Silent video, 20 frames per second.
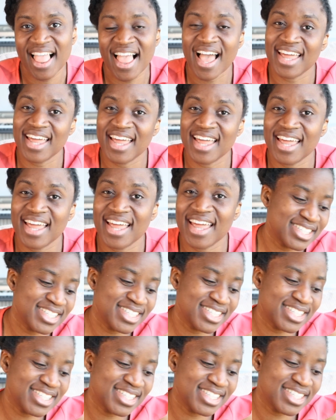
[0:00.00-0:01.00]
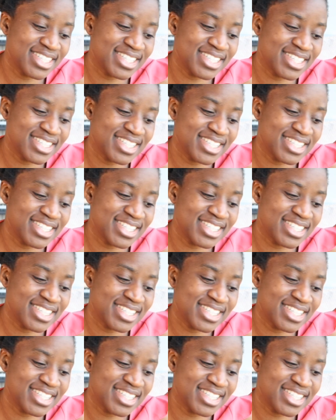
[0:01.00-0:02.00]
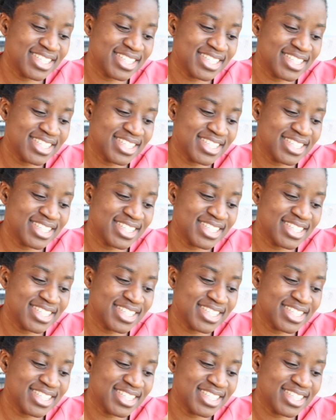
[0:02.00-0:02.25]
and it takes that sound to another